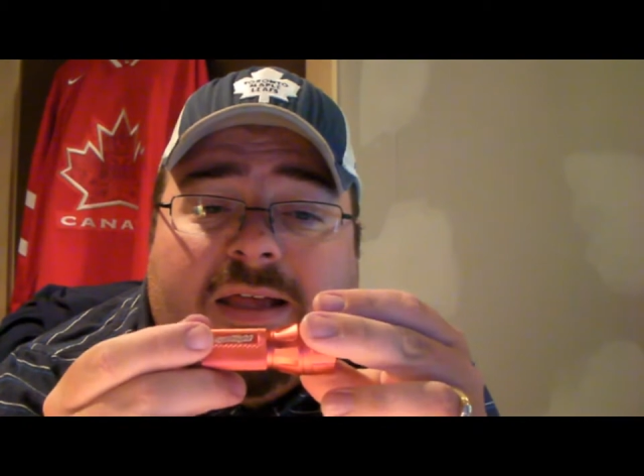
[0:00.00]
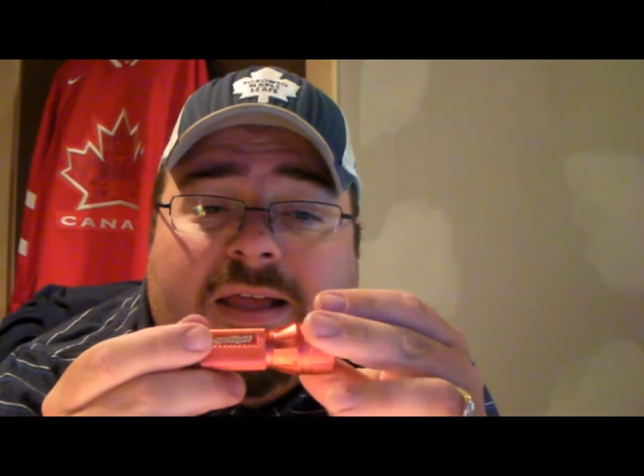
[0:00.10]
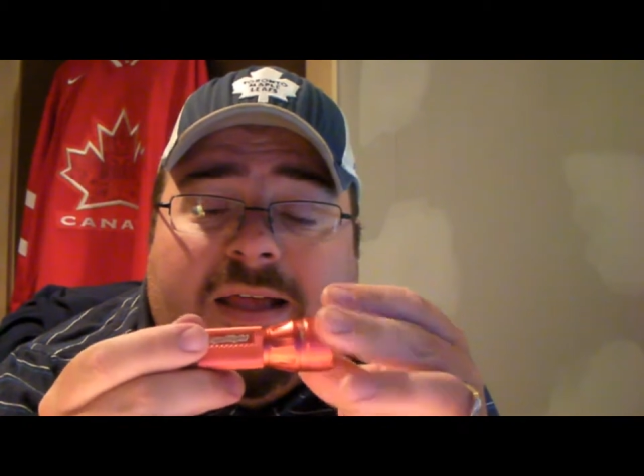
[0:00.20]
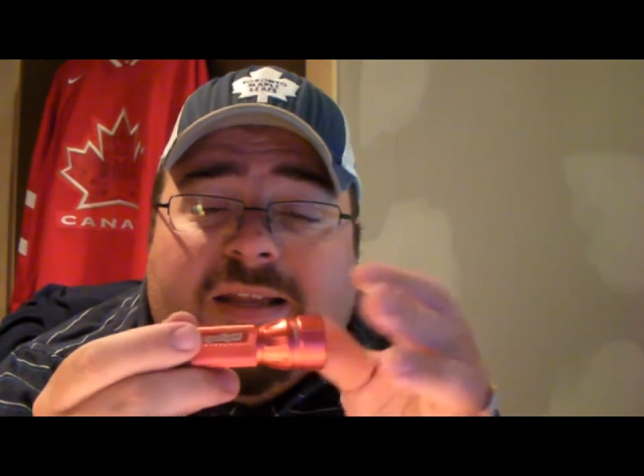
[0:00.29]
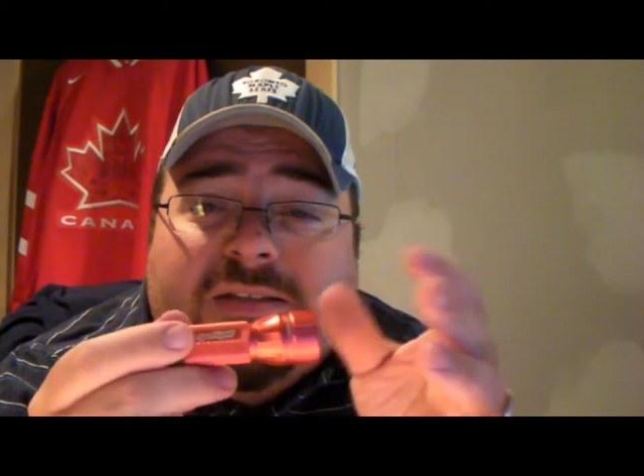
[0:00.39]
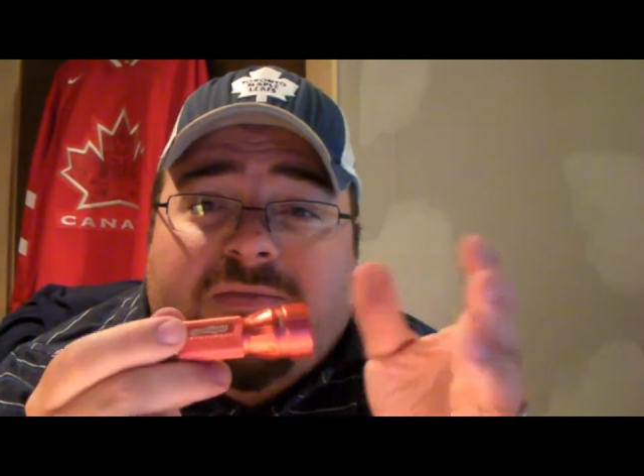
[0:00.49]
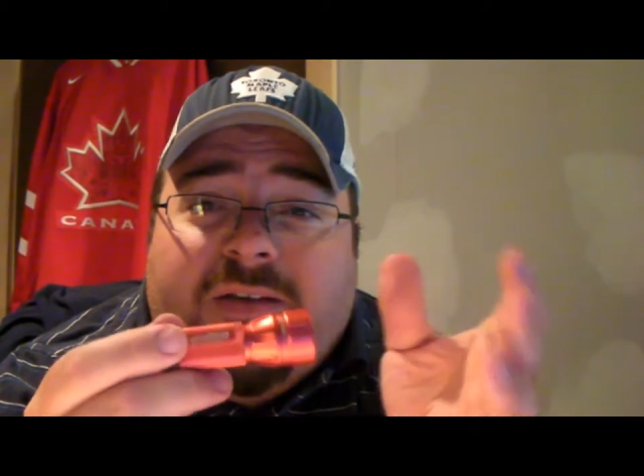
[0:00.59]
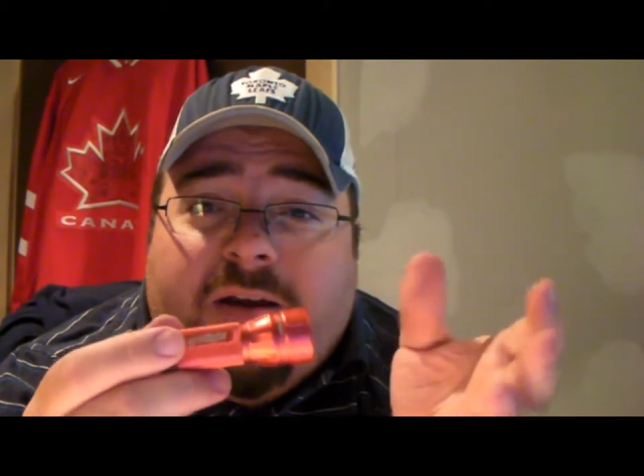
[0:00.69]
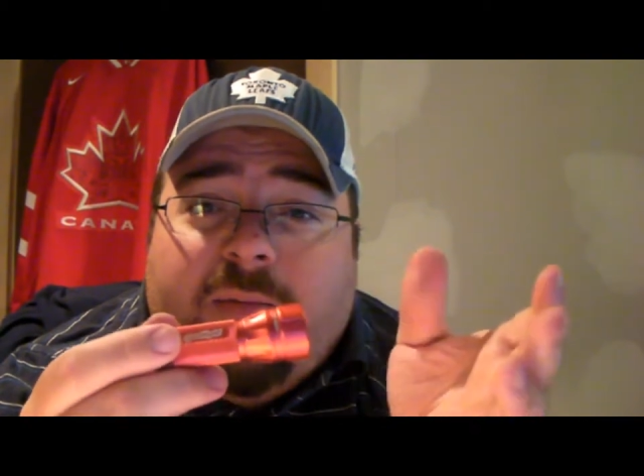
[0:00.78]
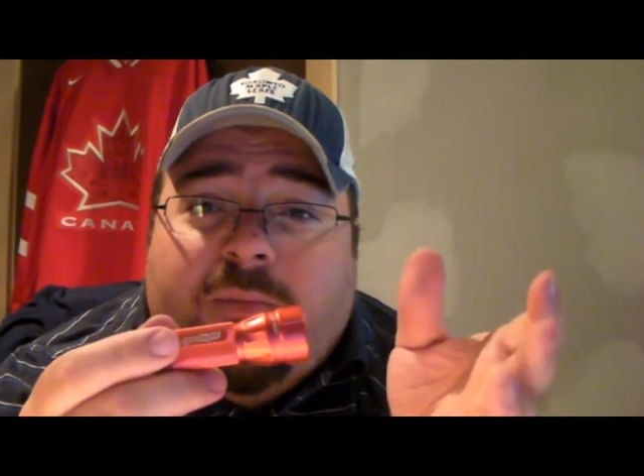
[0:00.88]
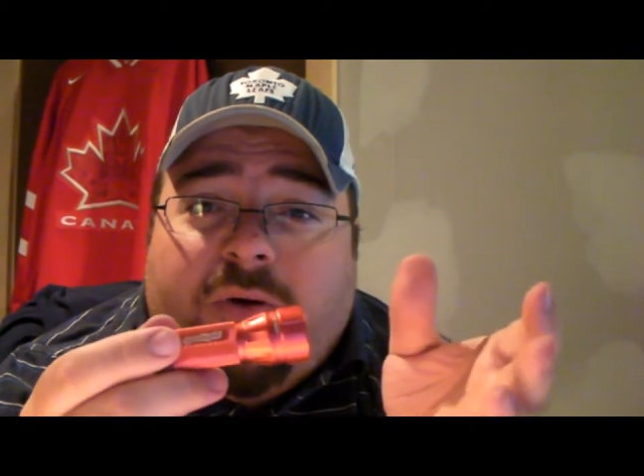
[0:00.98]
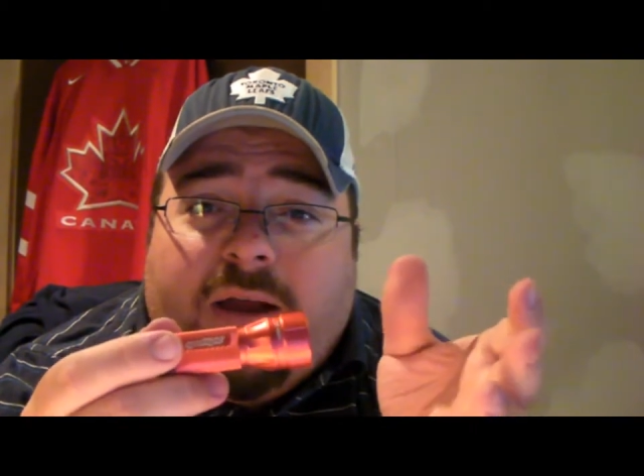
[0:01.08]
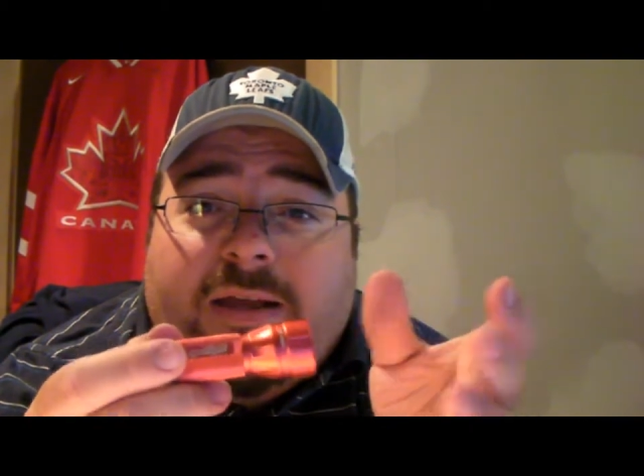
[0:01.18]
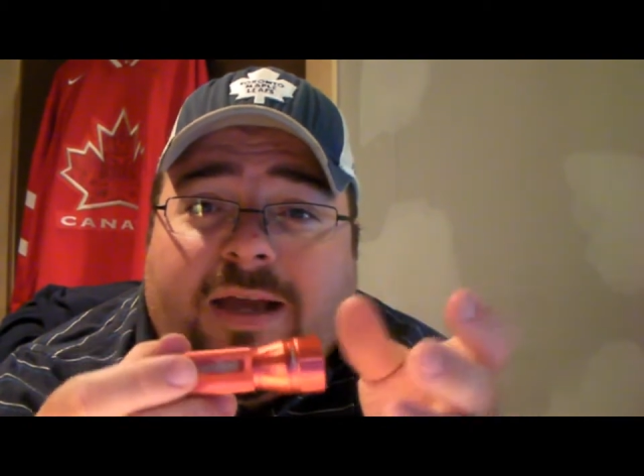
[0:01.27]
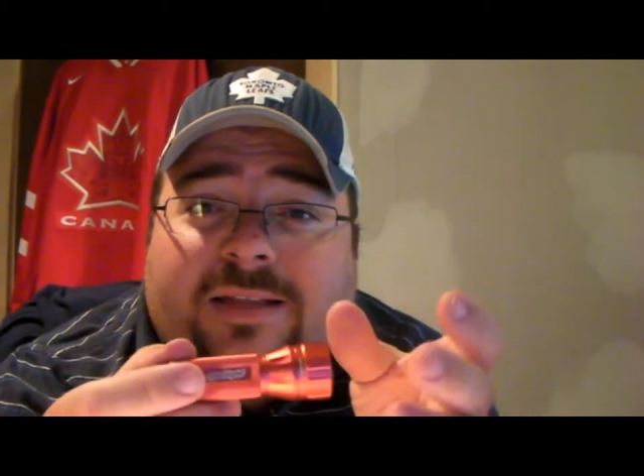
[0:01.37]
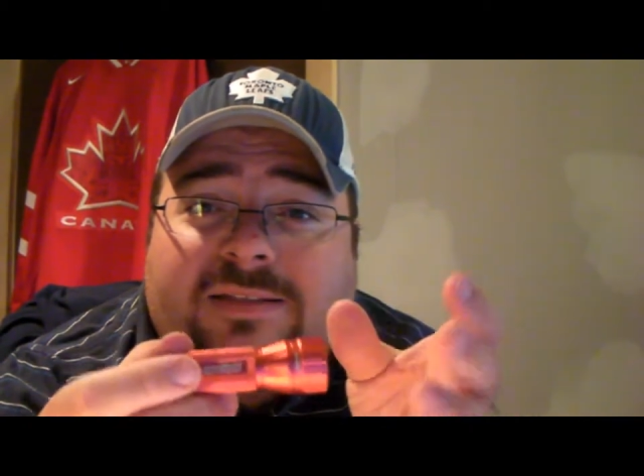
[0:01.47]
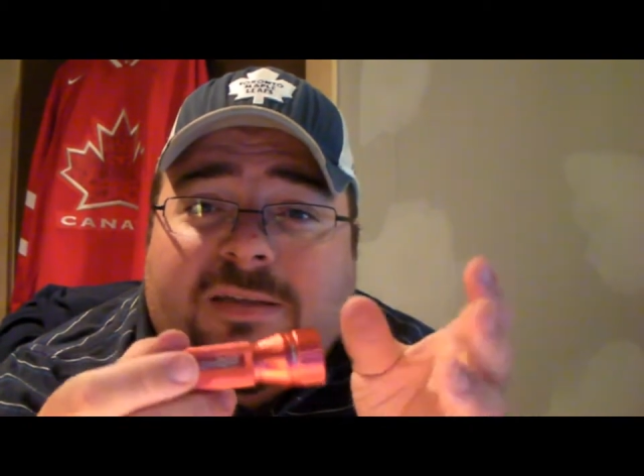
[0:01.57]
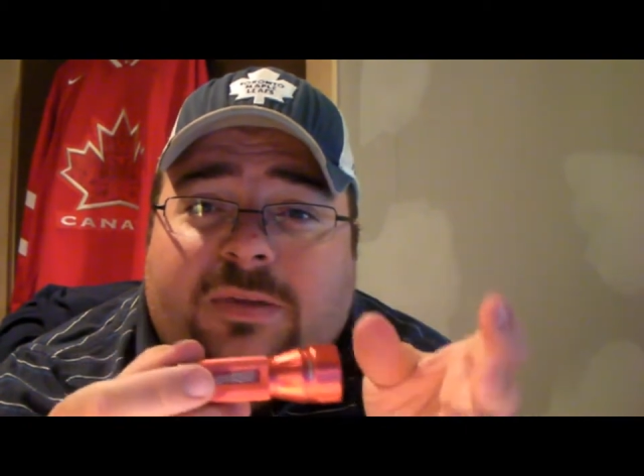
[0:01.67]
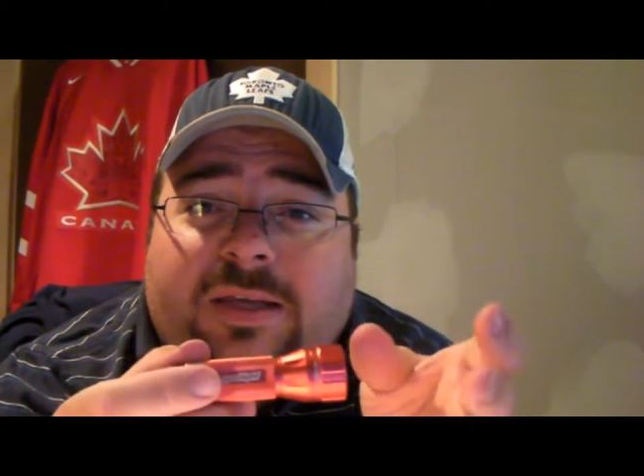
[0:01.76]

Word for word: is very bright. And some of